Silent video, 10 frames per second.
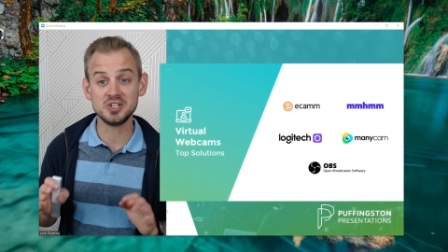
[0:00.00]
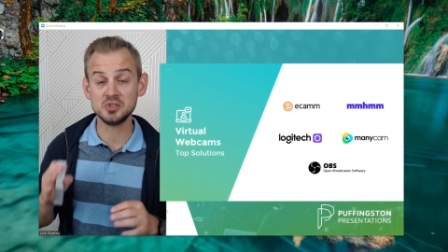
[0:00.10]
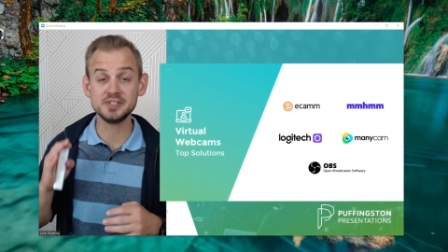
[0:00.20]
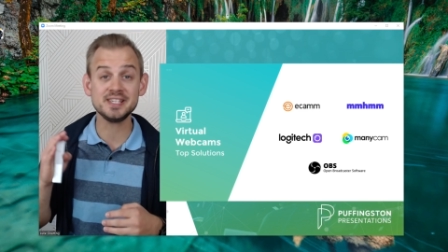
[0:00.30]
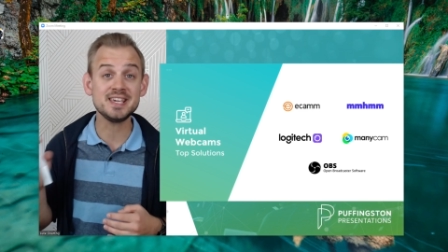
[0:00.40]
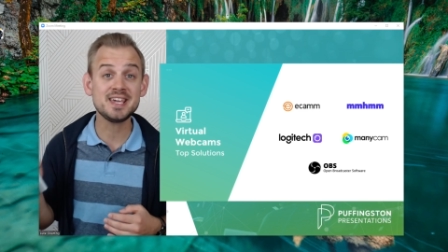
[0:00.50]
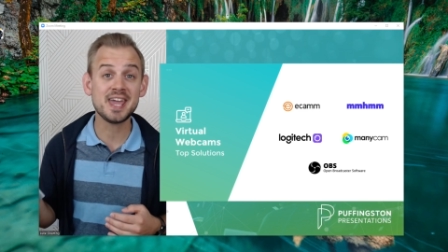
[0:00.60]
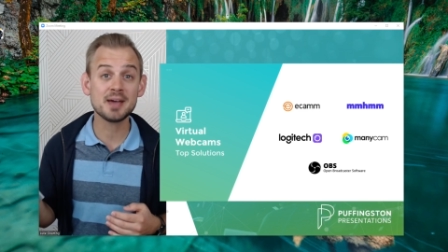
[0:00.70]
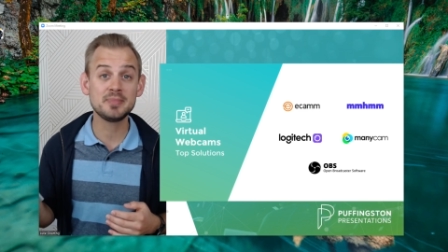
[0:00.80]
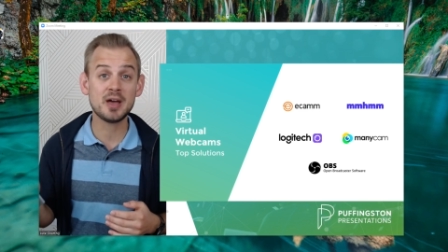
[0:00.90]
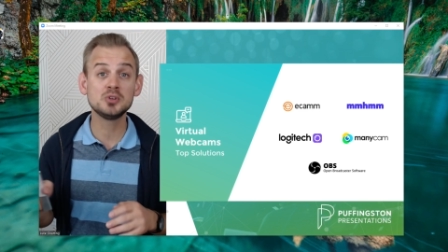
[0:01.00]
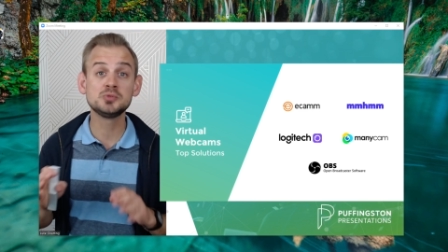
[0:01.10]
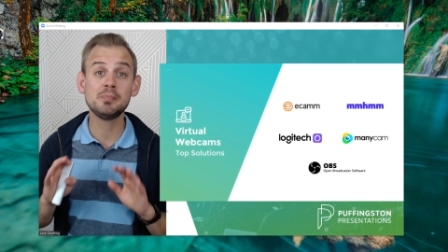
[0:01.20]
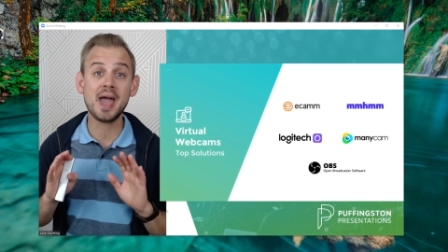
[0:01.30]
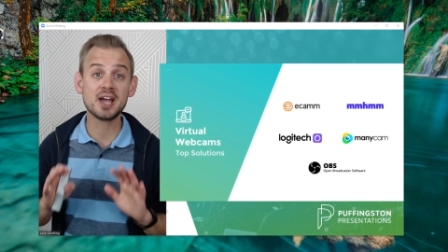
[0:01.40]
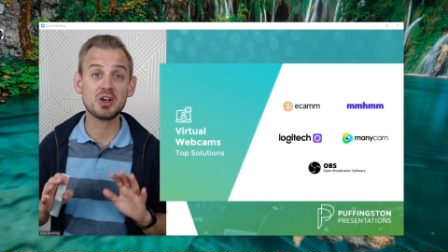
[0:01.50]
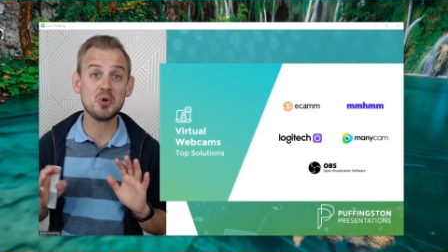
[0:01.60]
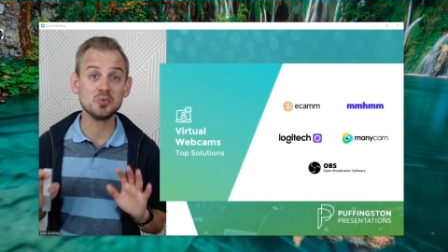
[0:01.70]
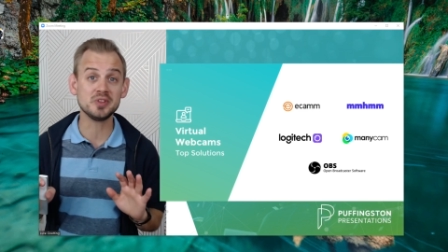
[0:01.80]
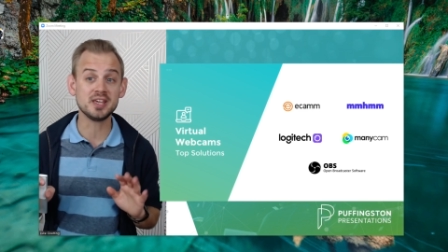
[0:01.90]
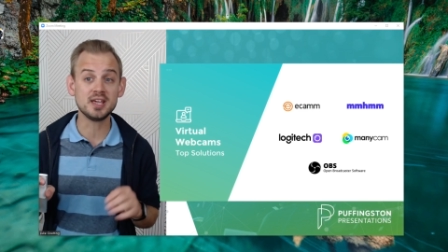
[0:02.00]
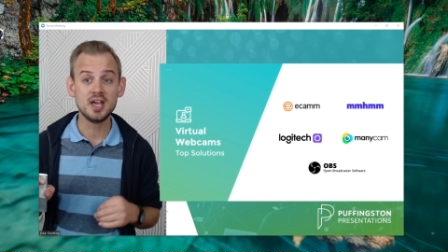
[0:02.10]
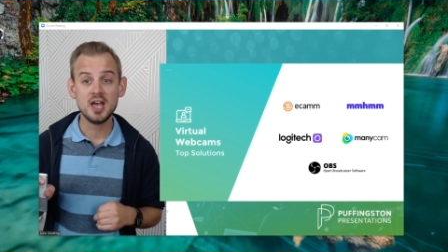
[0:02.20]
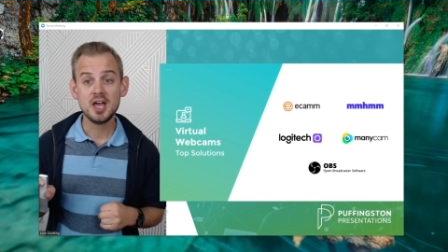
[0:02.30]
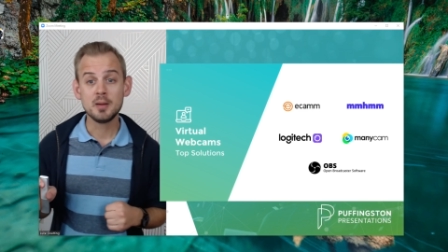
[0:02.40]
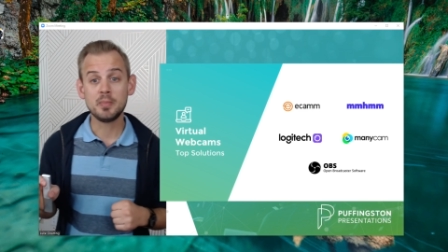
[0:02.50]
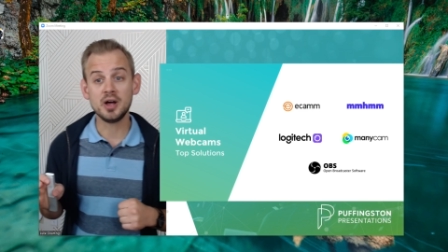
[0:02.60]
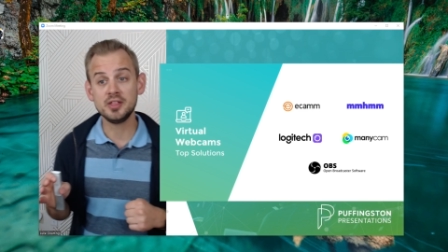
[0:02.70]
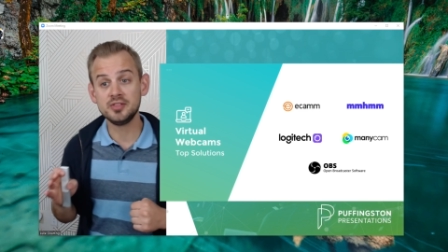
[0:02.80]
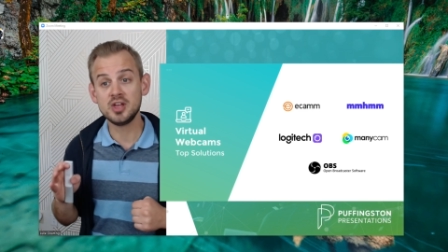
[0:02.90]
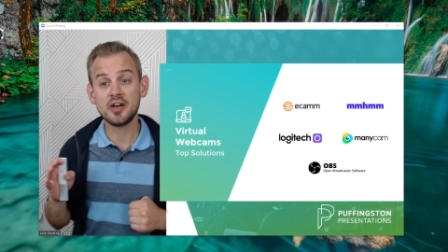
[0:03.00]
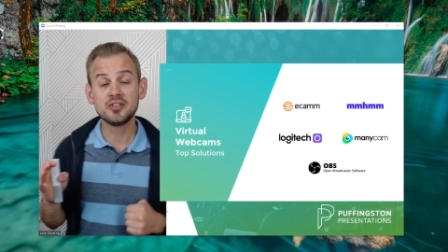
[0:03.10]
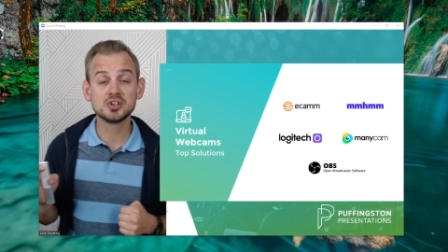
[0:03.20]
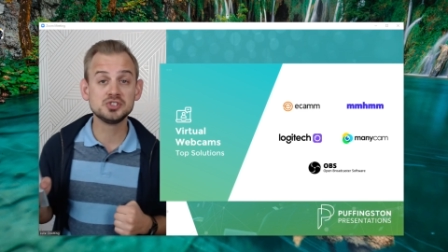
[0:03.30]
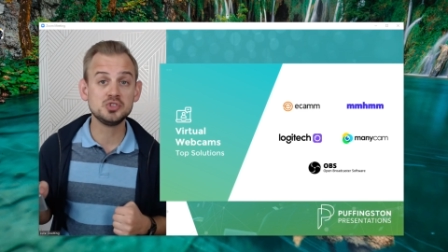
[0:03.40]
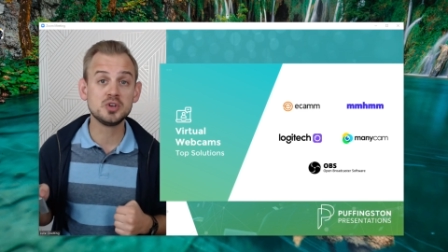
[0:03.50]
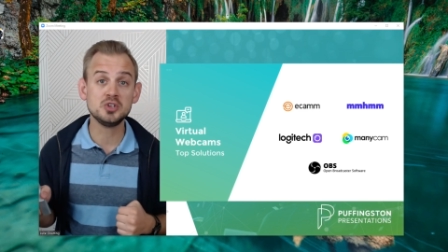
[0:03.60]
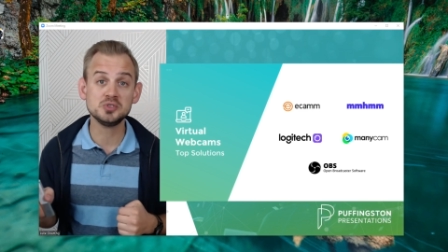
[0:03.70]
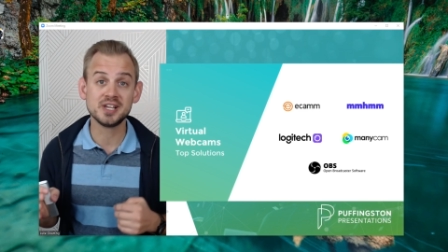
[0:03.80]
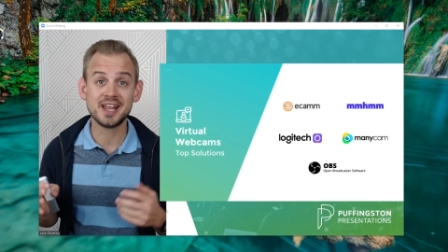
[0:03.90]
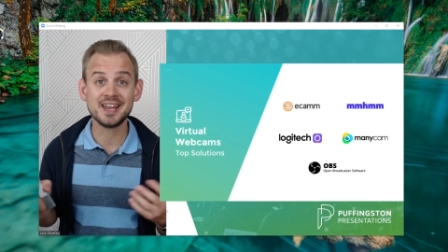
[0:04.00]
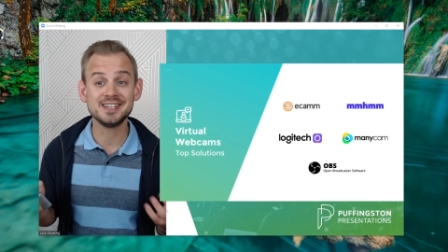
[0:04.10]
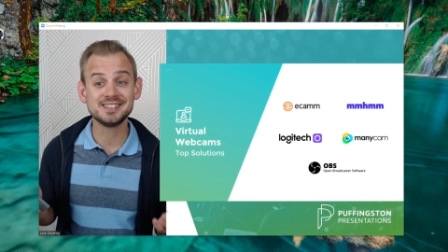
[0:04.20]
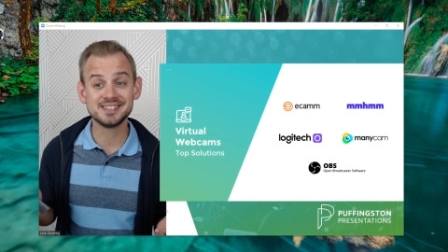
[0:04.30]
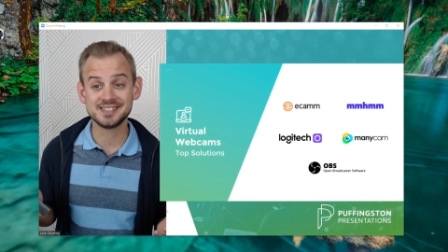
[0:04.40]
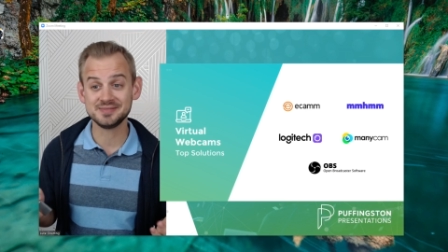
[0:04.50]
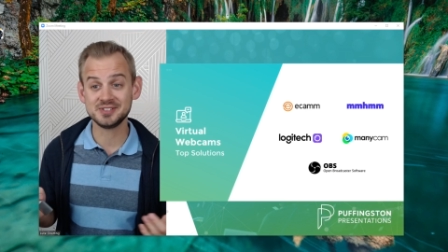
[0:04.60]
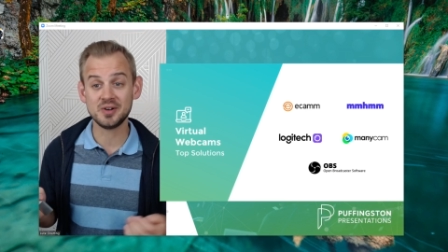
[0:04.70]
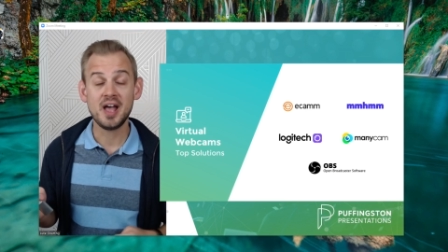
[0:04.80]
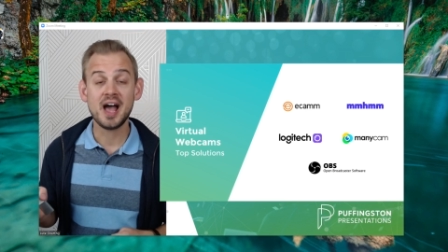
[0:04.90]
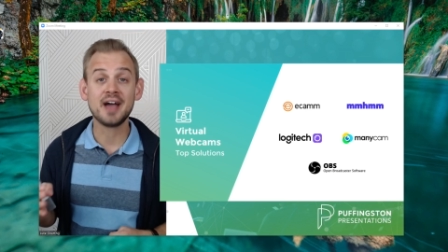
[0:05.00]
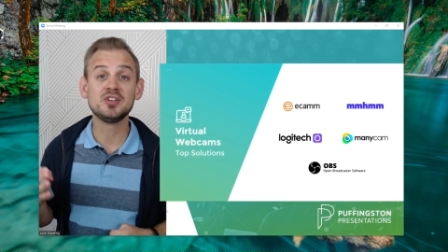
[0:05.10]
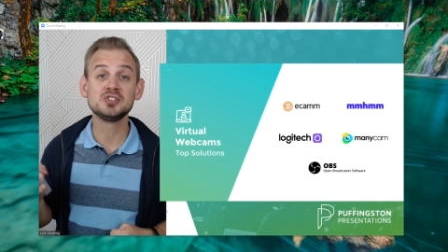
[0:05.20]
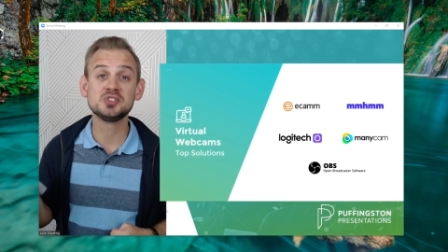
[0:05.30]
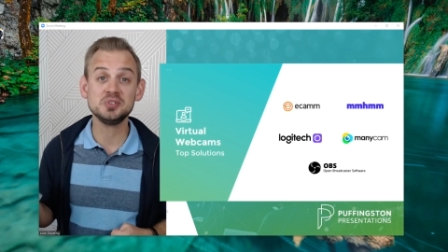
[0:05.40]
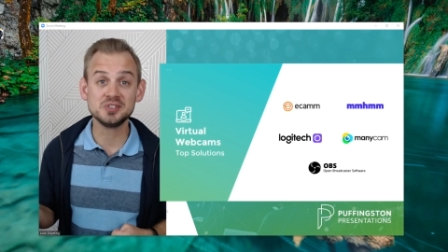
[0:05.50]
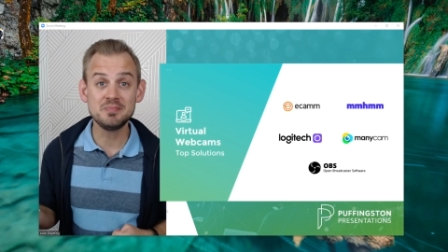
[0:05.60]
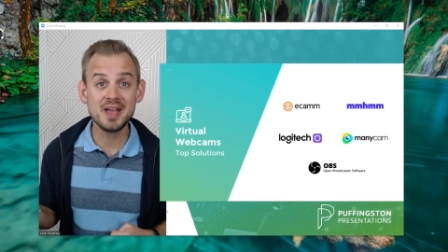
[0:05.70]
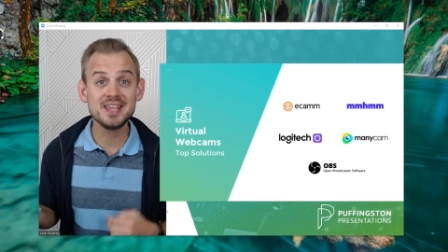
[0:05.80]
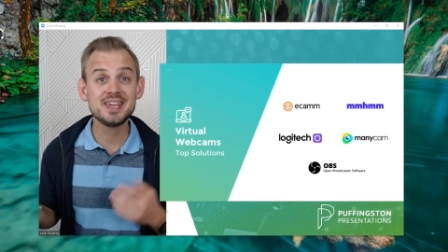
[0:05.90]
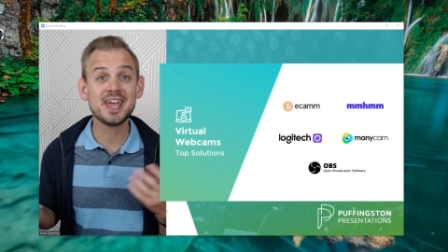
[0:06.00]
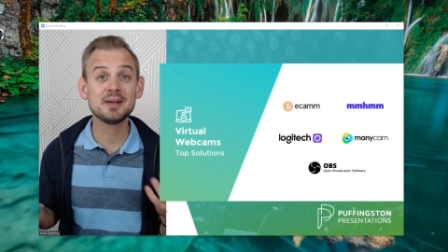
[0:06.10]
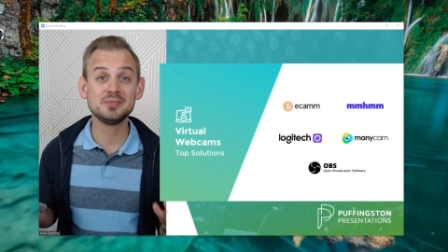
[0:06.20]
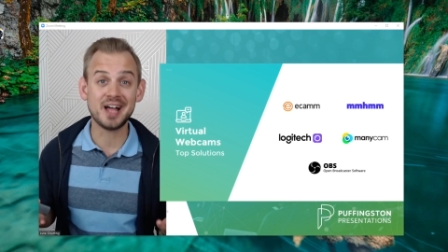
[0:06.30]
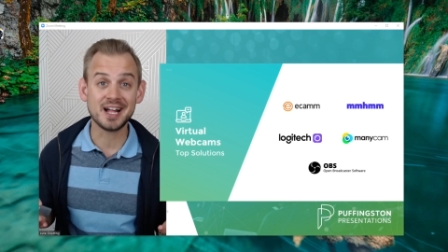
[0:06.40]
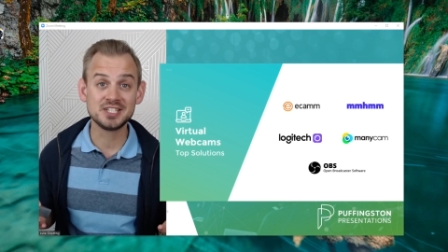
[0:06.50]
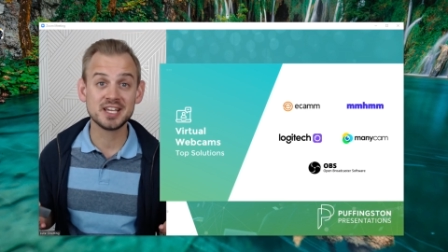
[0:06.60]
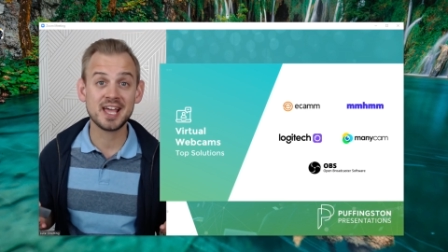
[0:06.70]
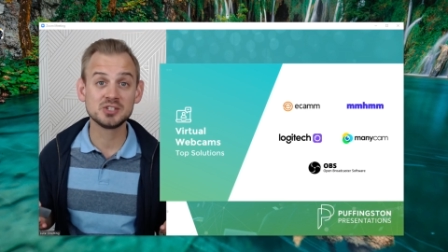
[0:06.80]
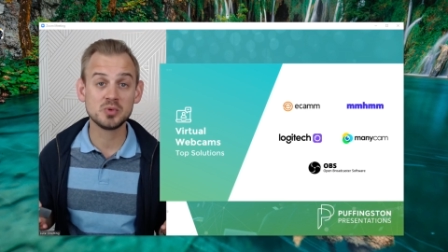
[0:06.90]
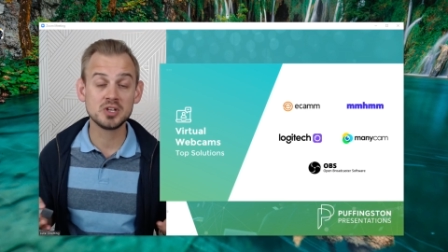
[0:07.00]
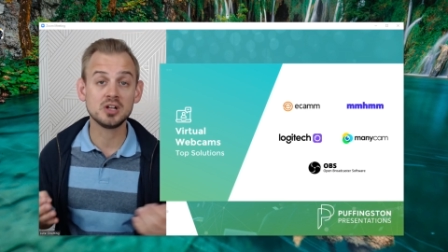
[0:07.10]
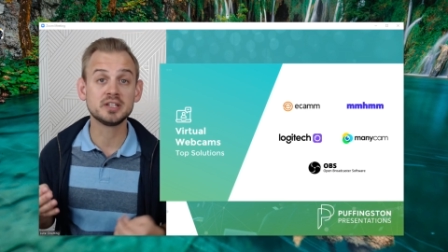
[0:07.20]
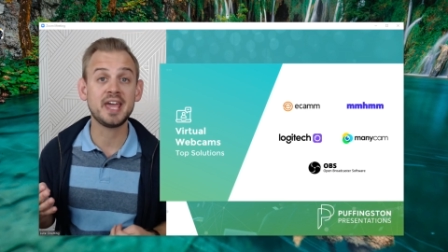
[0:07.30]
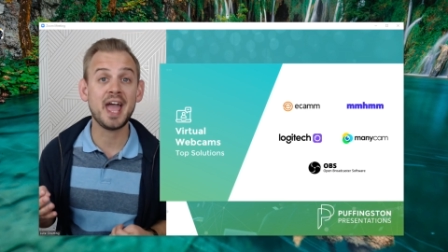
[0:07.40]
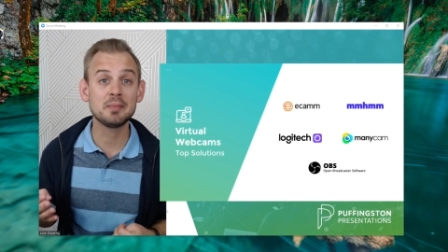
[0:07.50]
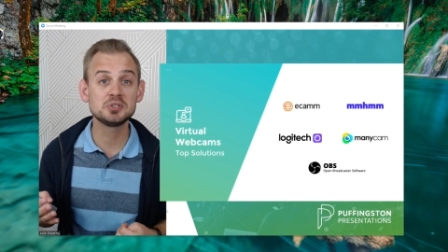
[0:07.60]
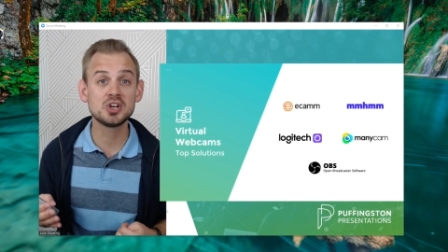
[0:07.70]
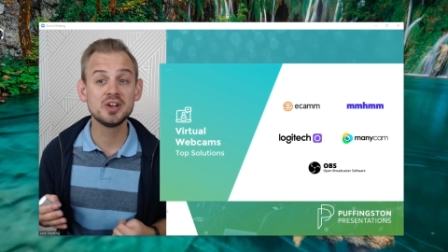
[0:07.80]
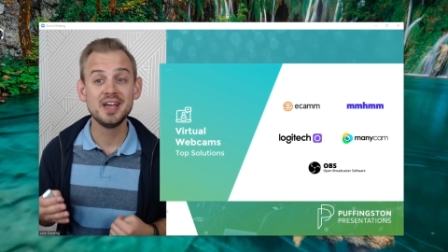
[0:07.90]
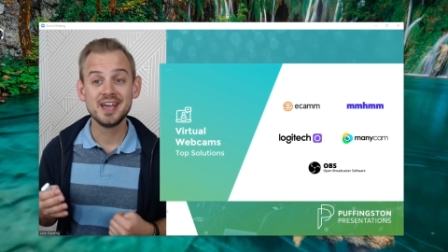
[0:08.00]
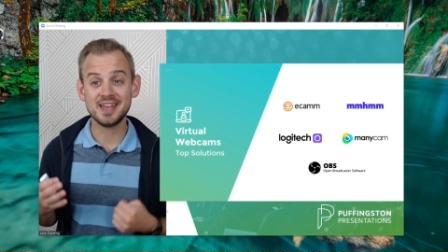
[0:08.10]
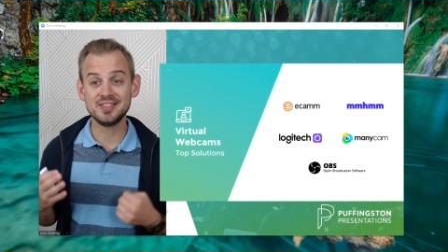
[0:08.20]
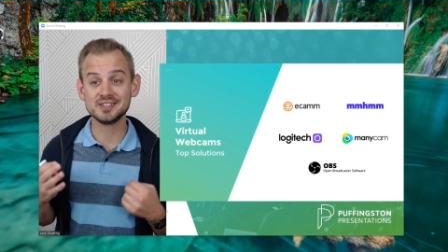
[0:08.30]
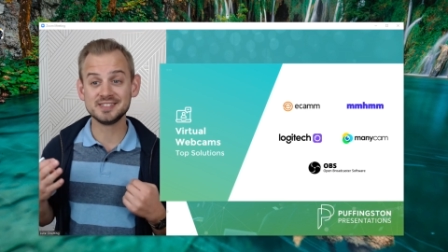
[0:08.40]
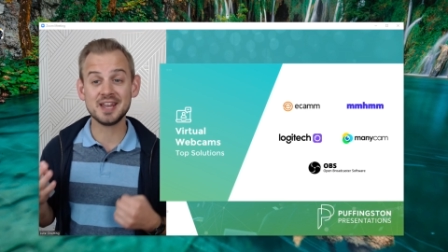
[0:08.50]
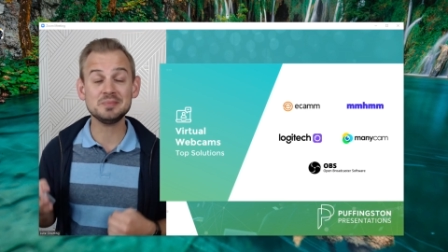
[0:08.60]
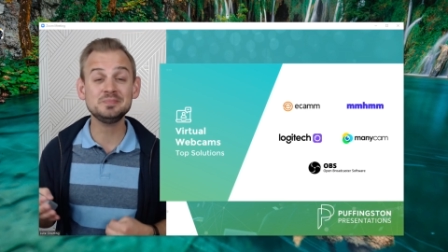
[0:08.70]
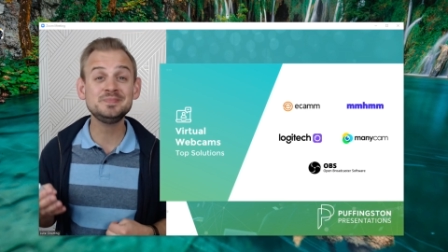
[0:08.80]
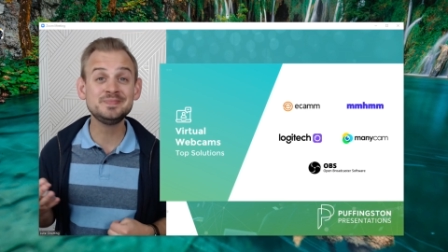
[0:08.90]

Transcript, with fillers: You can use Ecamm, that one's Mac only, but the others you can use on any system. So I've also used ManyCam, Logitech has one called Capture, and there's that